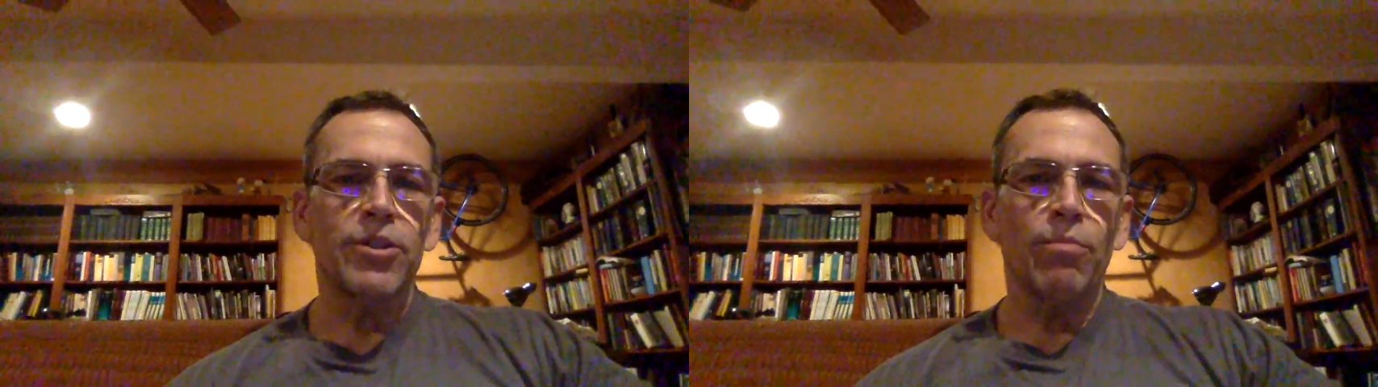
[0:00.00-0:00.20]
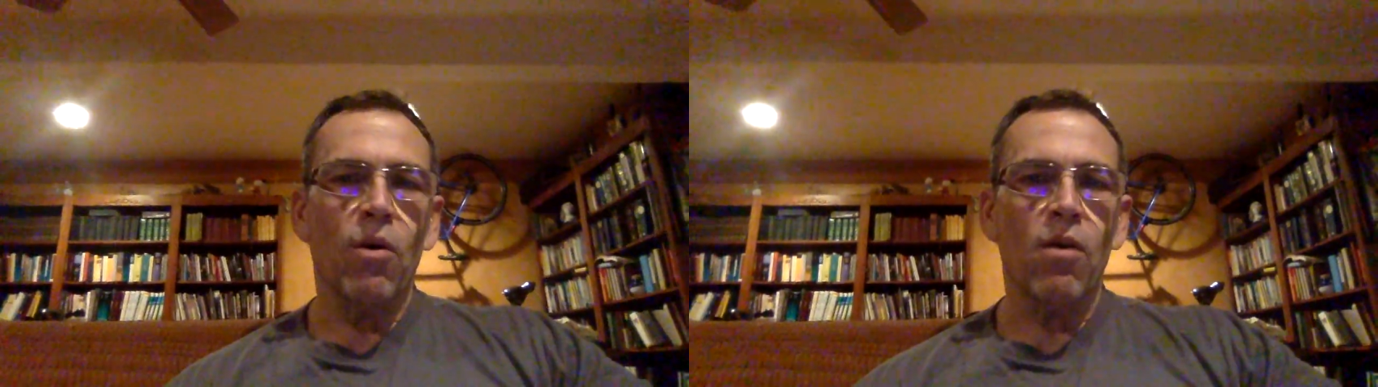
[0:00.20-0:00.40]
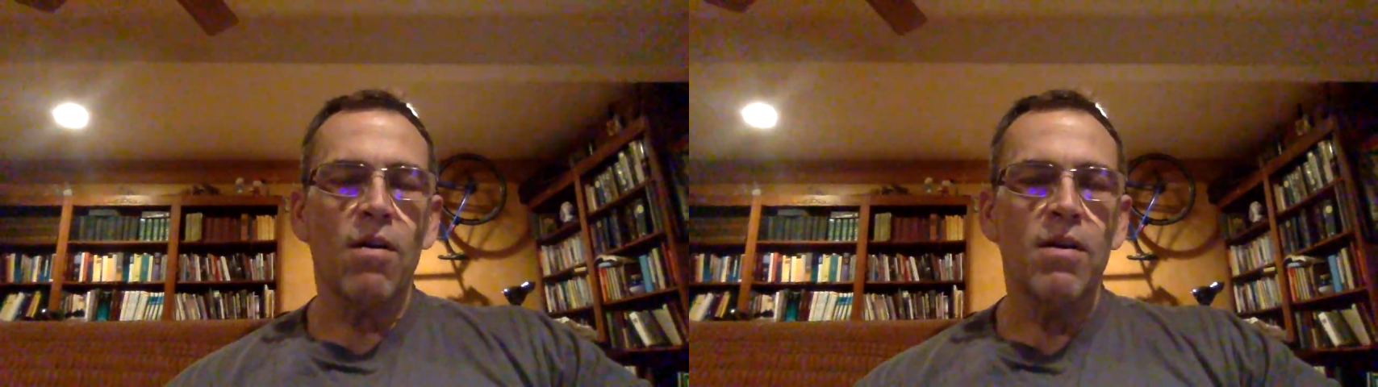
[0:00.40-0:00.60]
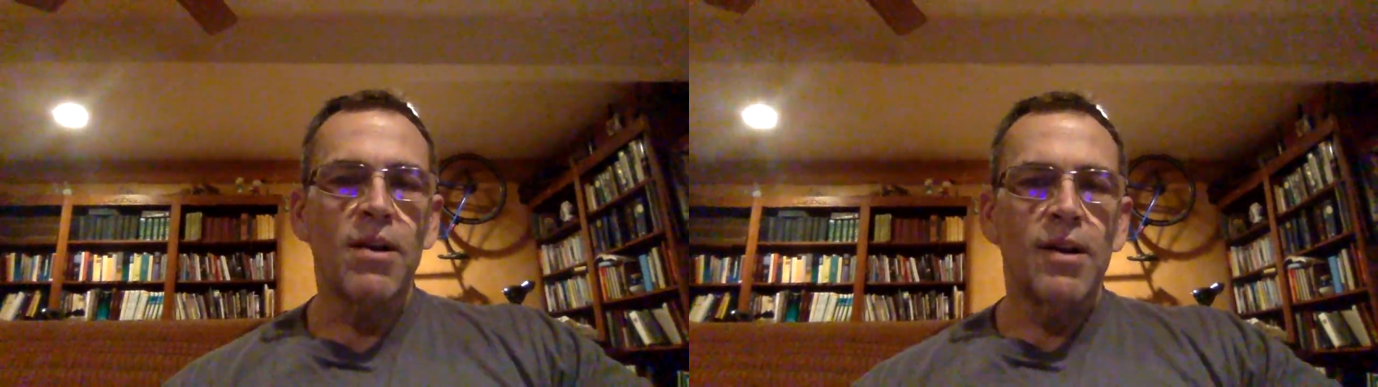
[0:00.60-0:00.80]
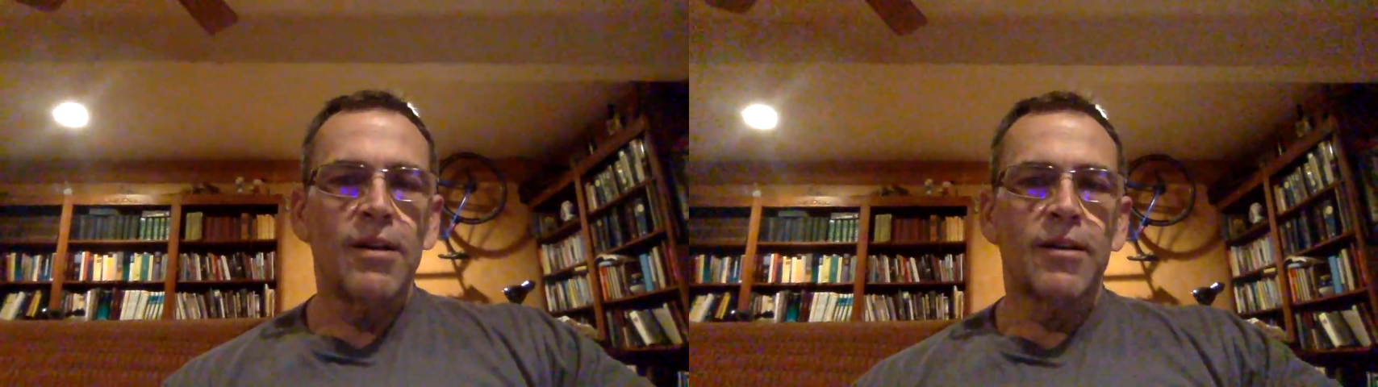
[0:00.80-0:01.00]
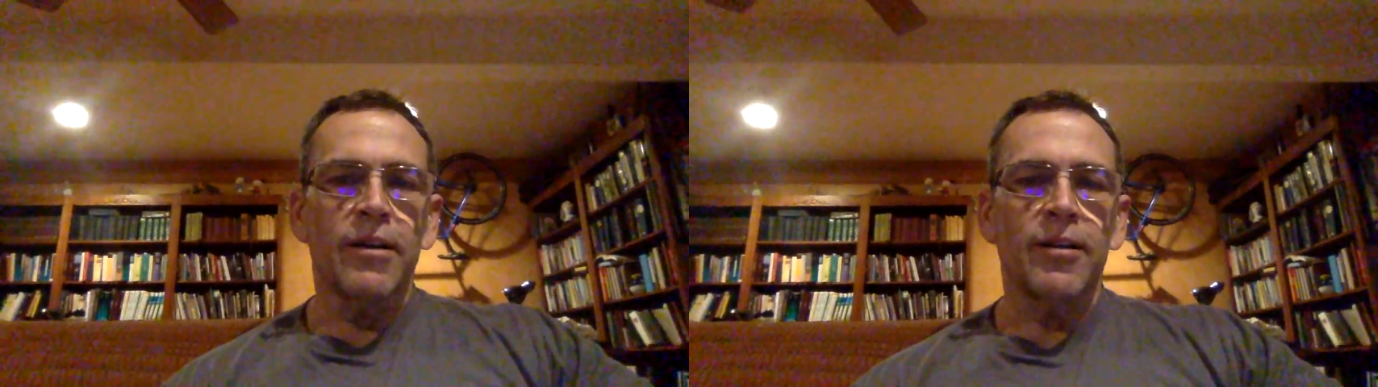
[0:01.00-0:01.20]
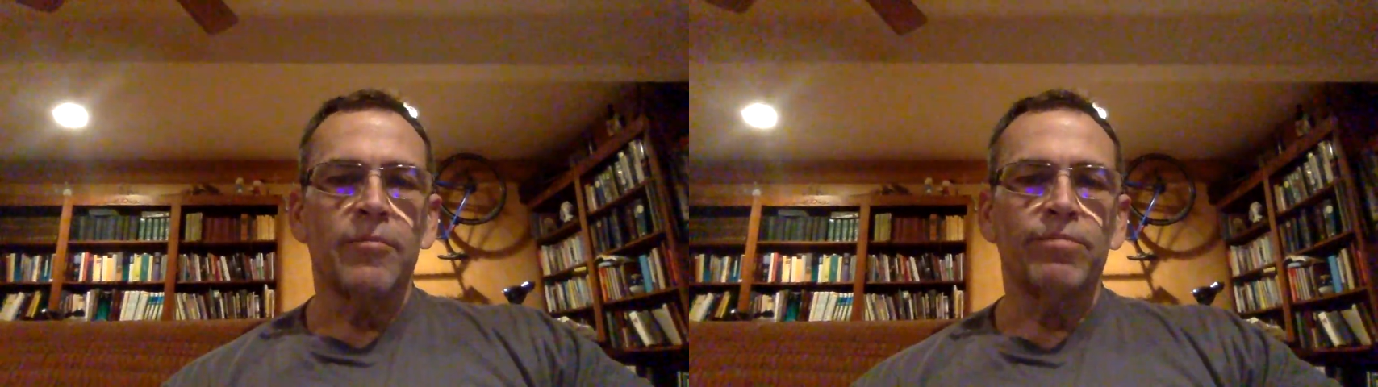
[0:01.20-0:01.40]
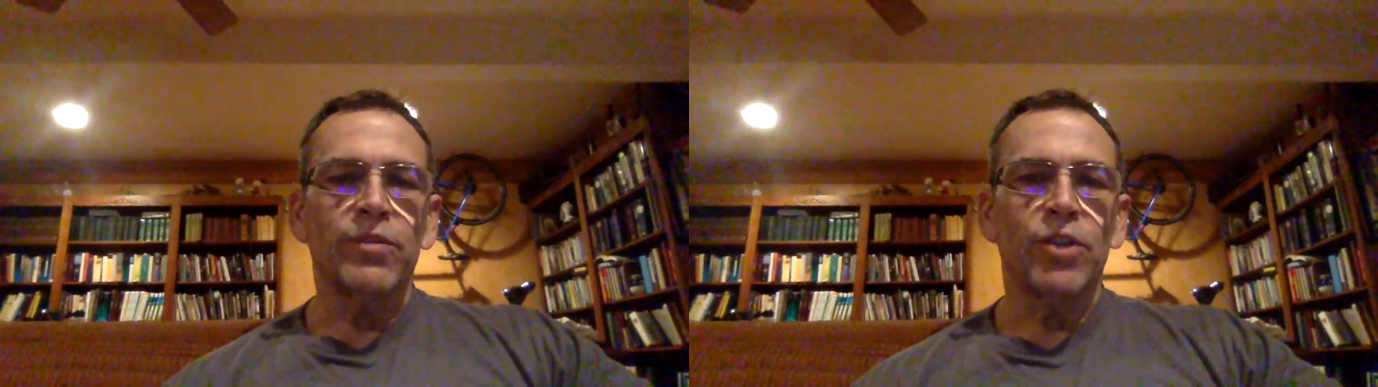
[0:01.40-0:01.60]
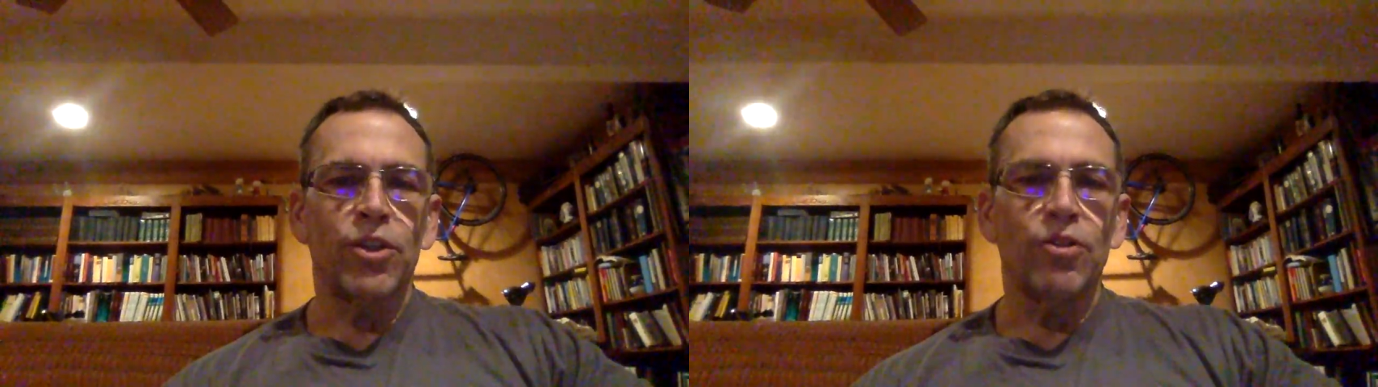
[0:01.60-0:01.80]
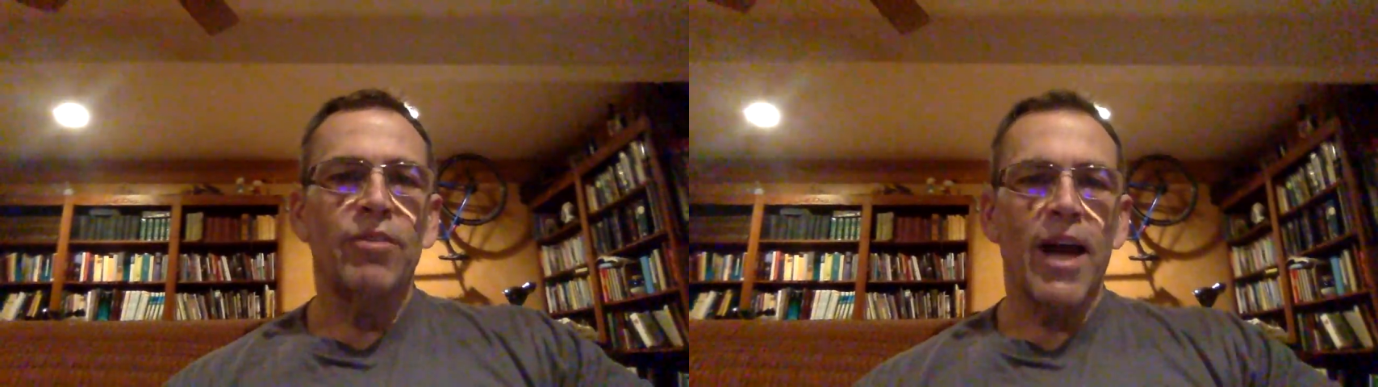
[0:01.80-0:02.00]
tomorrow
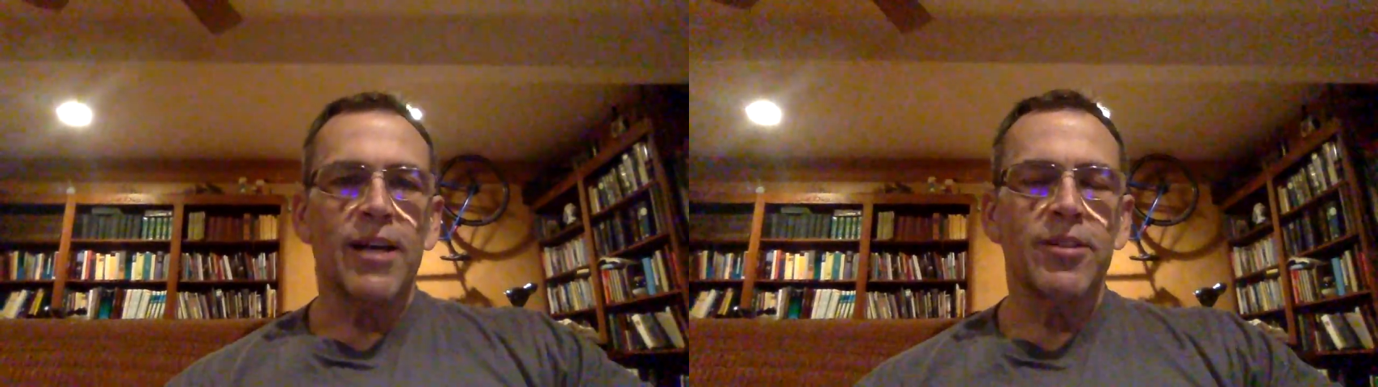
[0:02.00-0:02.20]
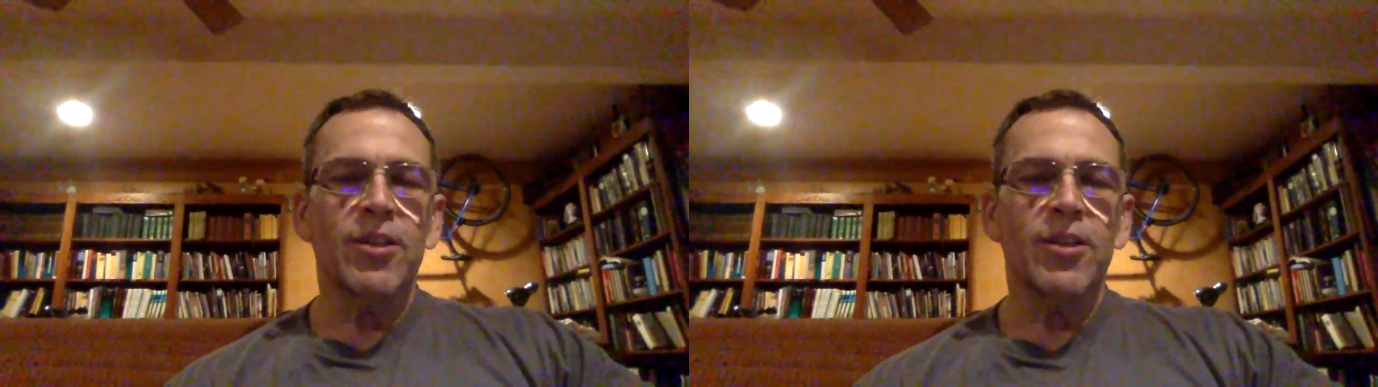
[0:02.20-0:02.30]
to do that.